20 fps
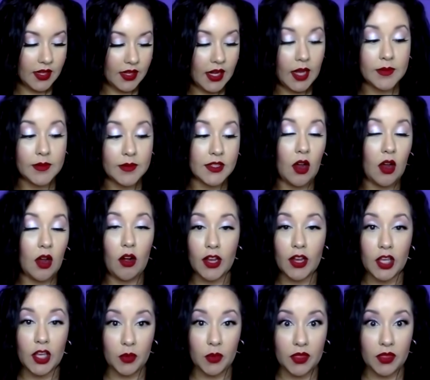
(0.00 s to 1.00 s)
and I'm sorry
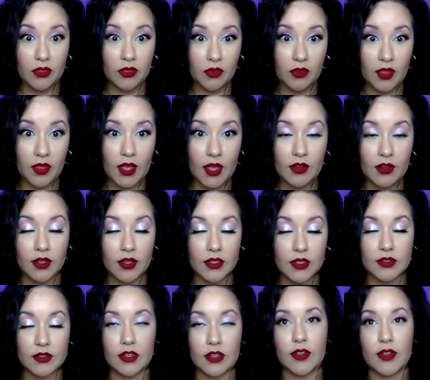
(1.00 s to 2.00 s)
you went through that. You didn't
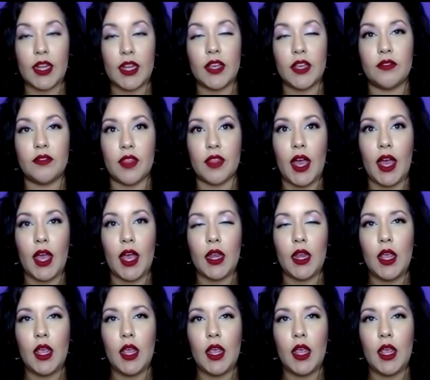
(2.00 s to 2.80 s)
deserve any of that.